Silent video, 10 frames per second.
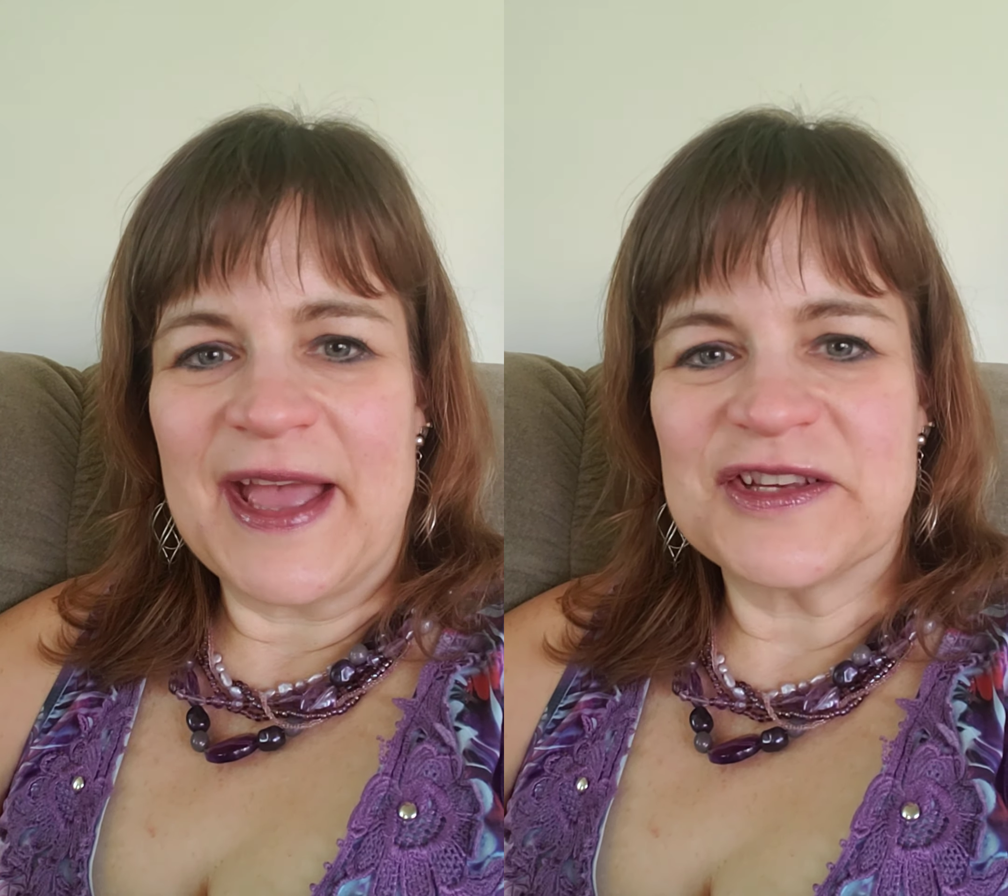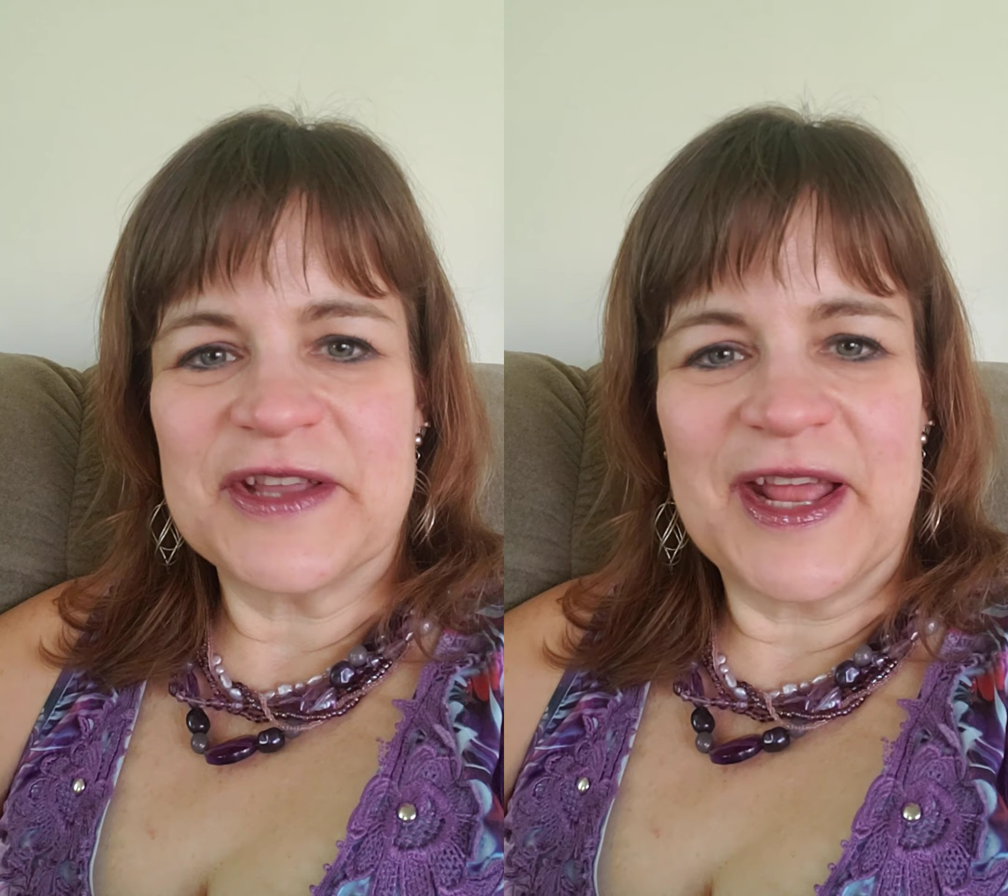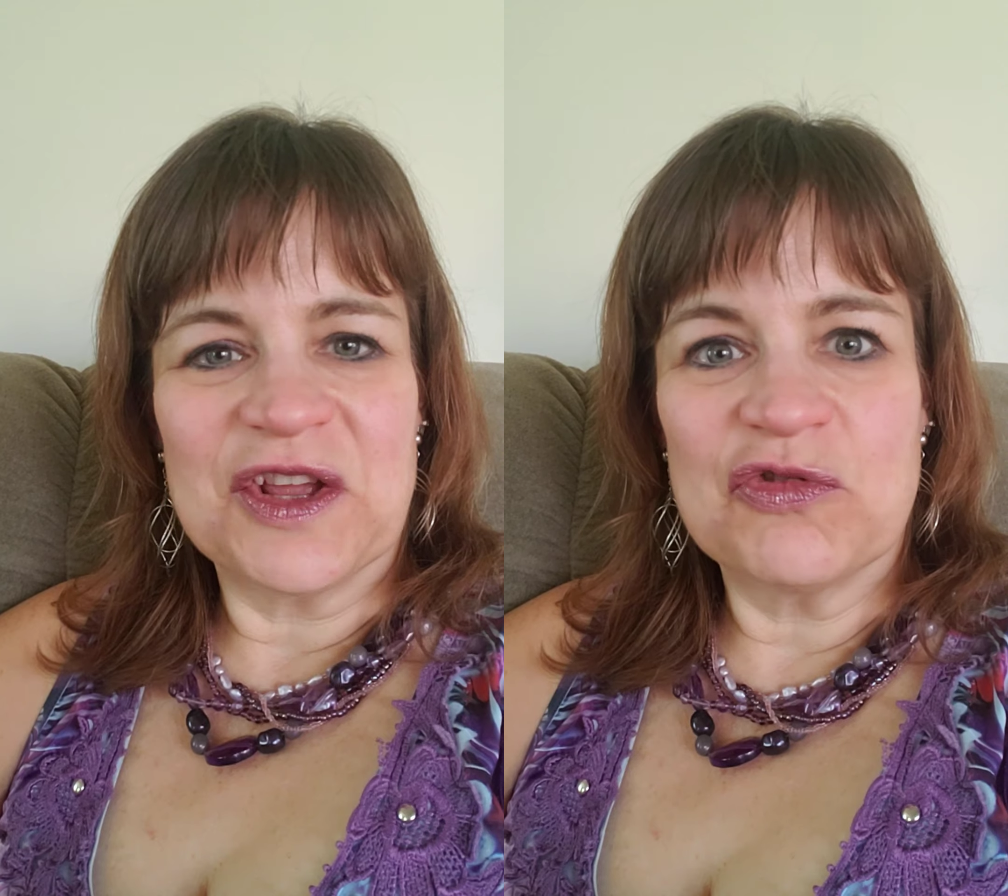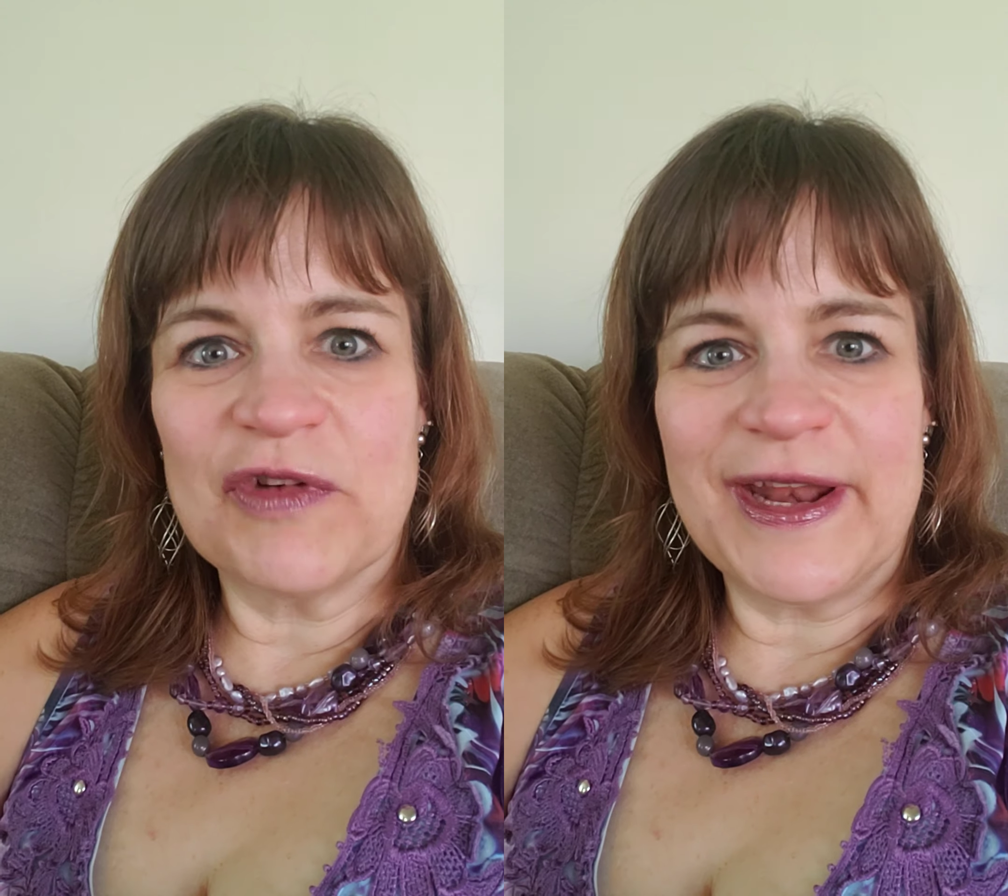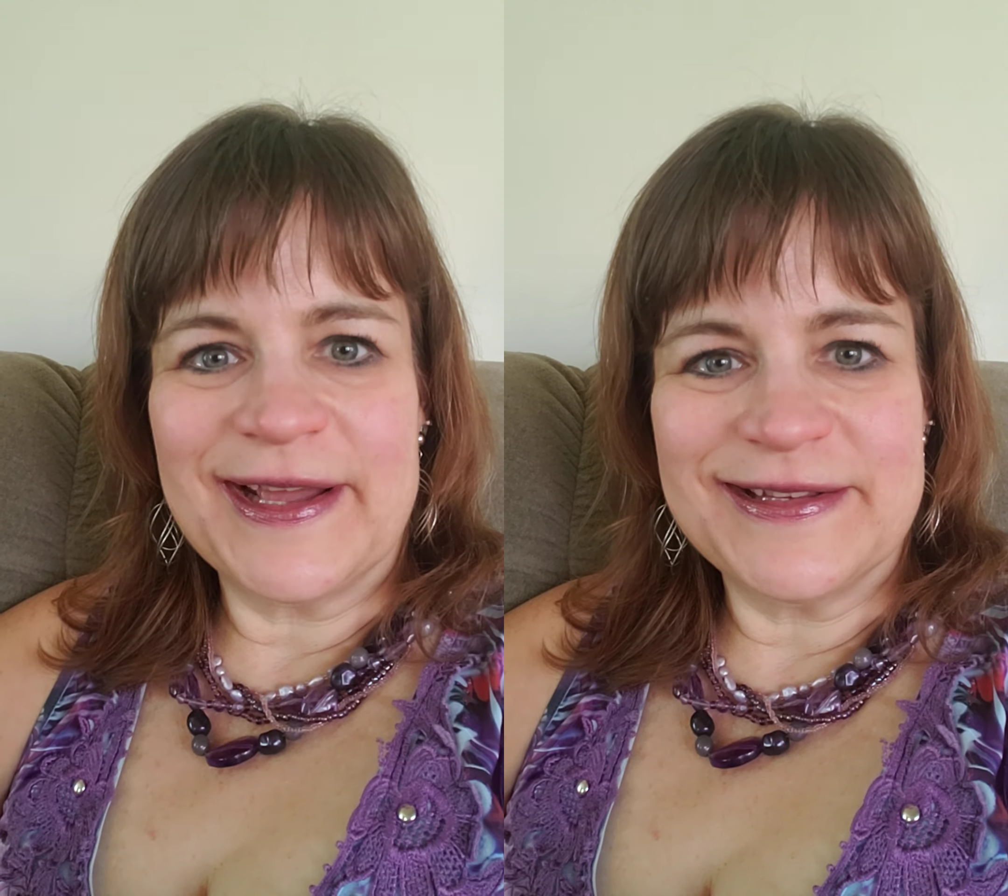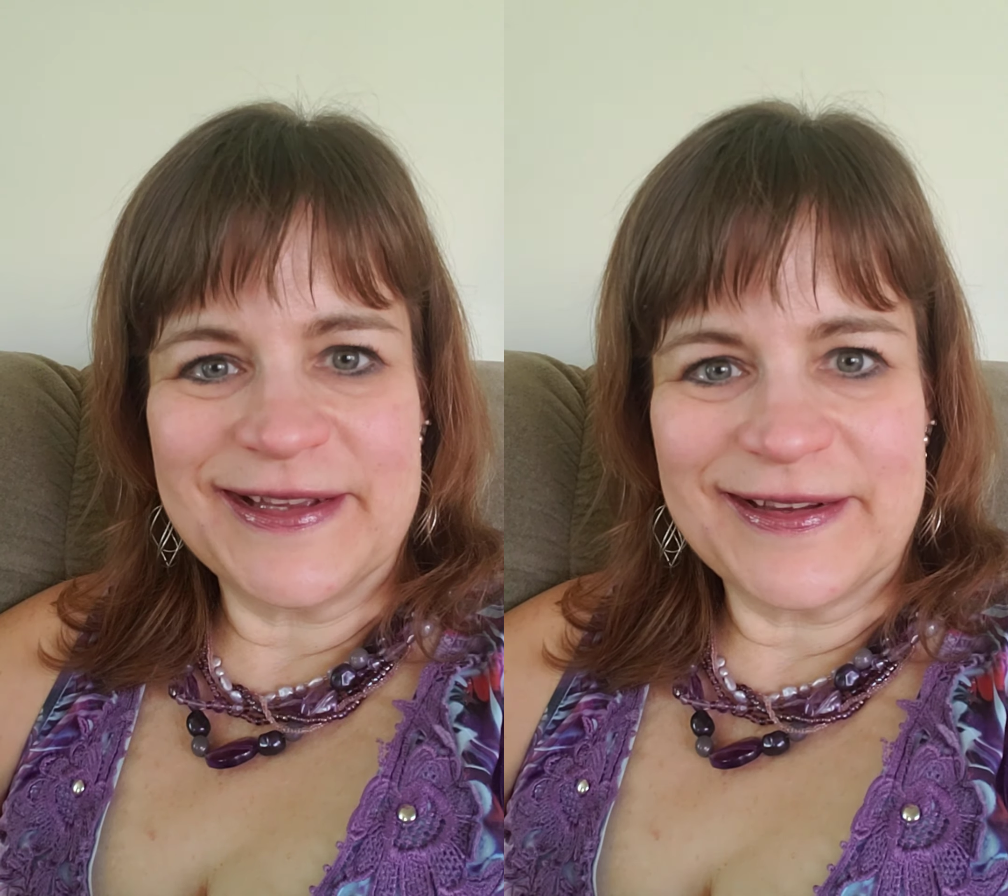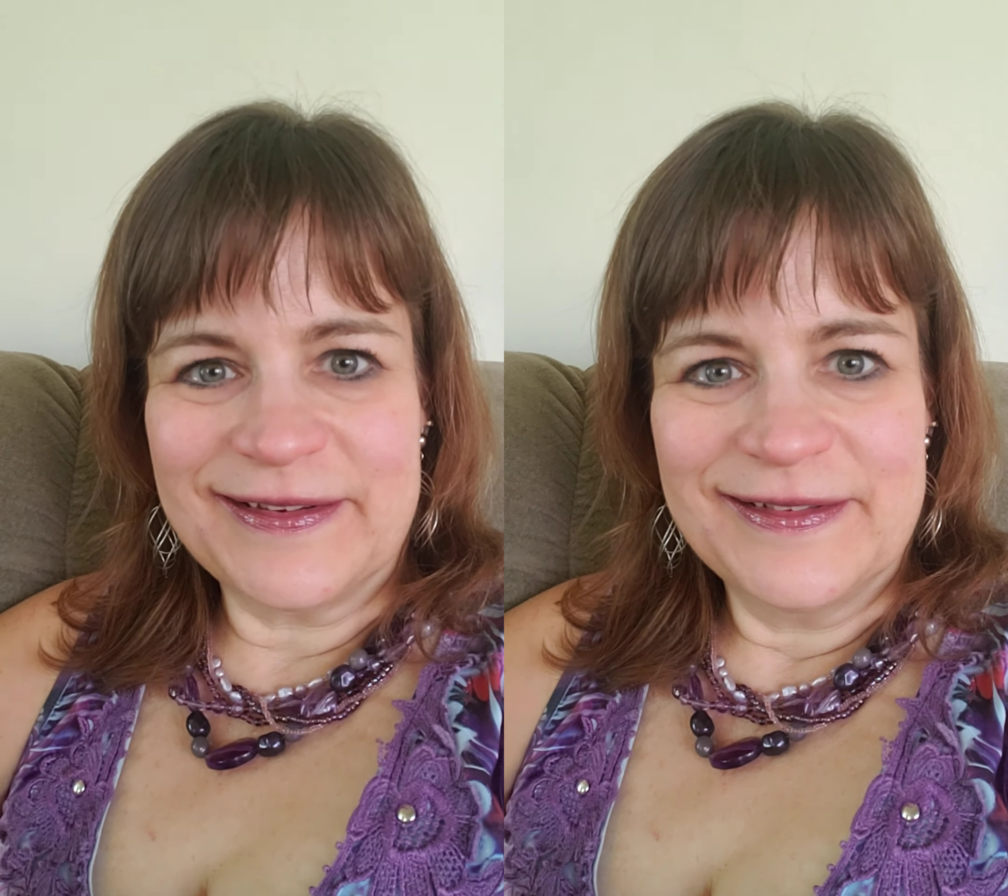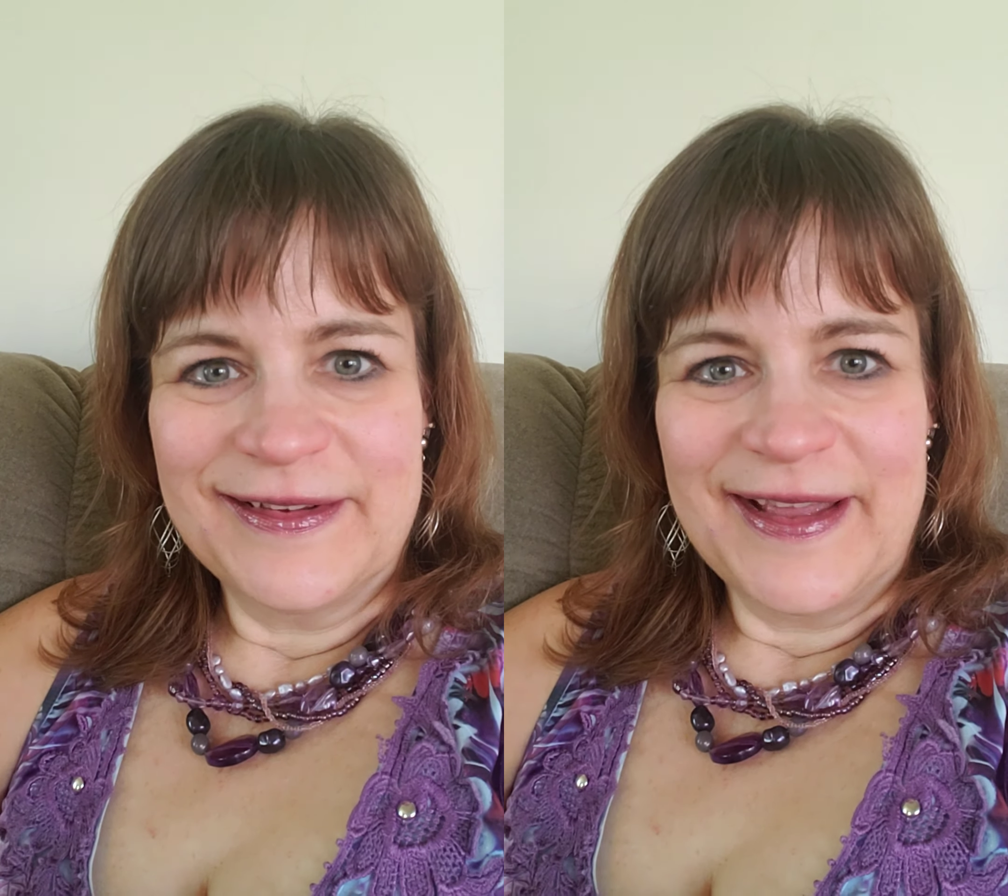actually had a great idea.